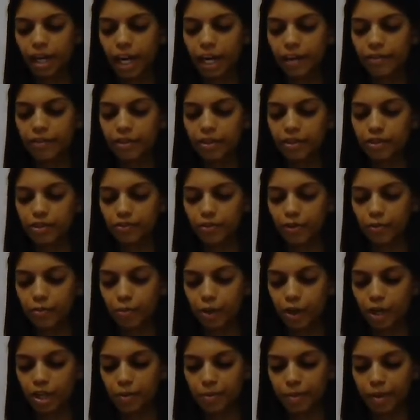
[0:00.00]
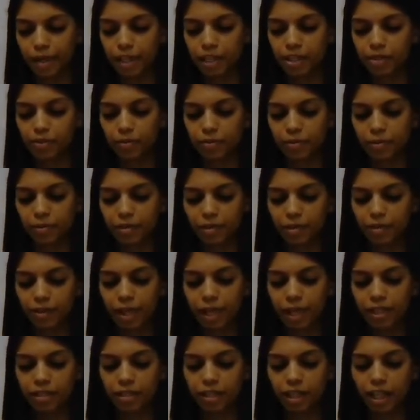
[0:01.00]
Evidence from both parents will be
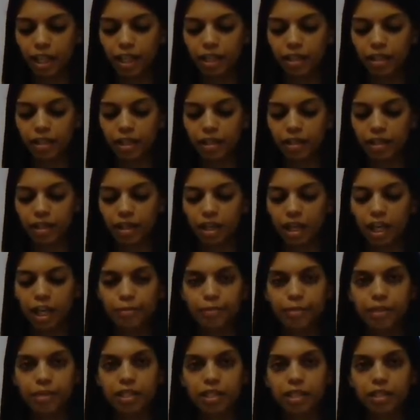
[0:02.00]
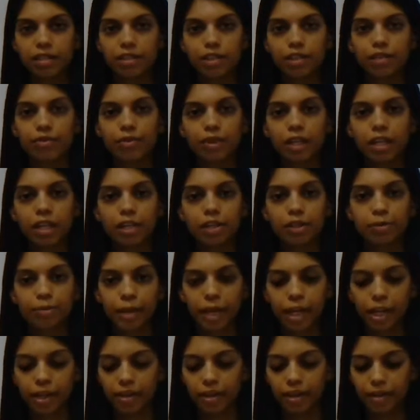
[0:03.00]
required to calculate the care percentage for each
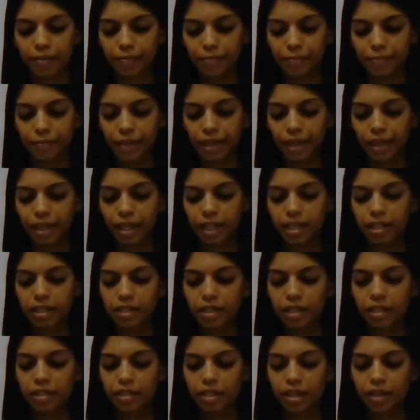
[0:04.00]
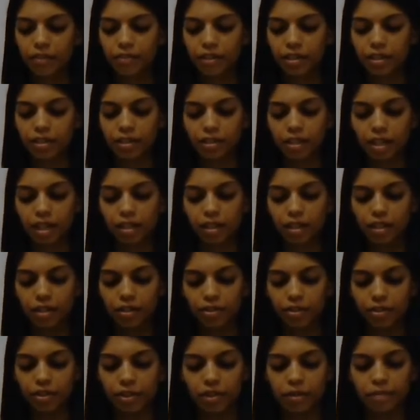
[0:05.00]
parent. Such evidence can
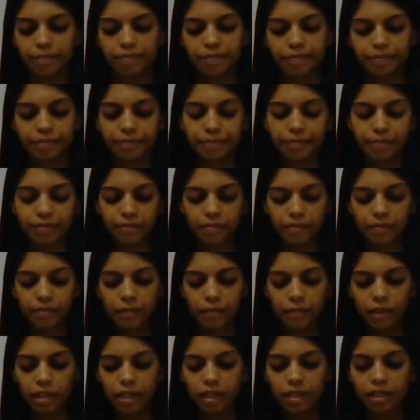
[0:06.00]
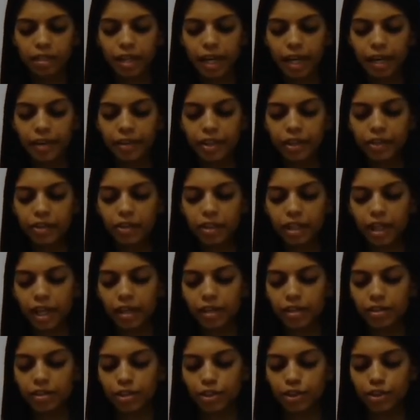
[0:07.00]
include a diary or
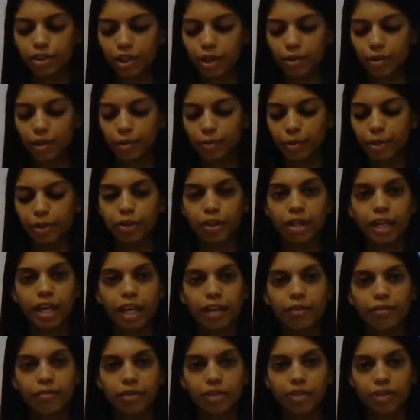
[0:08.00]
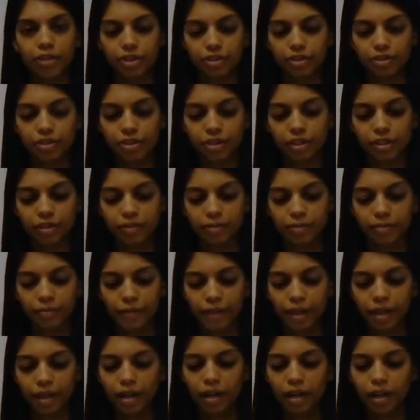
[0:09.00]
calendar showing when you care for the children,
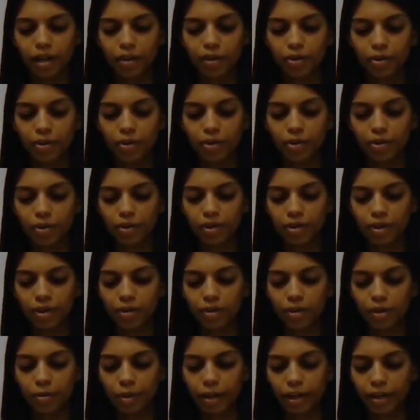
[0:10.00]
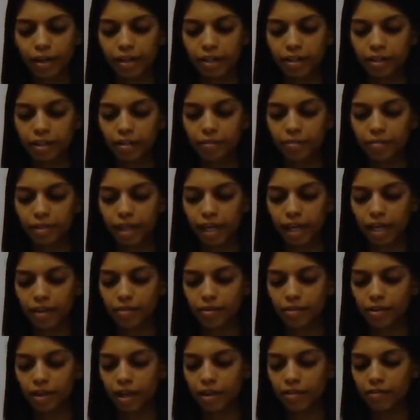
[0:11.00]
a court order or parenting plan
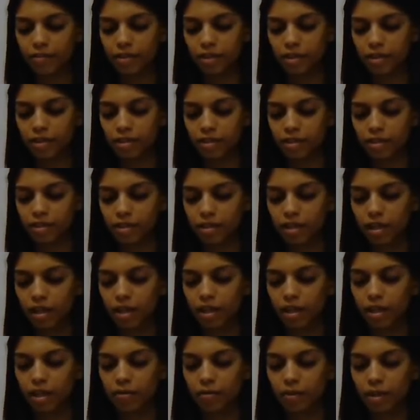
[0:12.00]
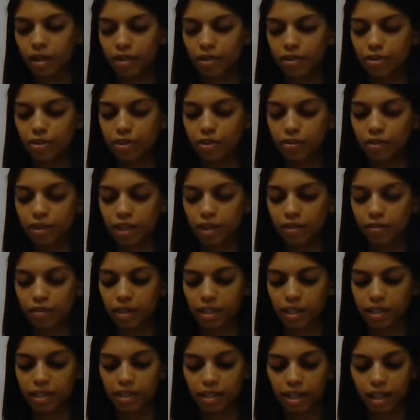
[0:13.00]
with evidence that what you're doing,
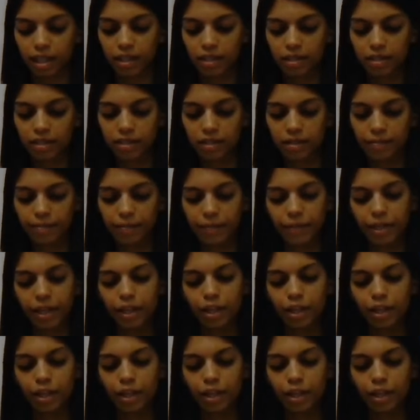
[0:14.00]
what it says,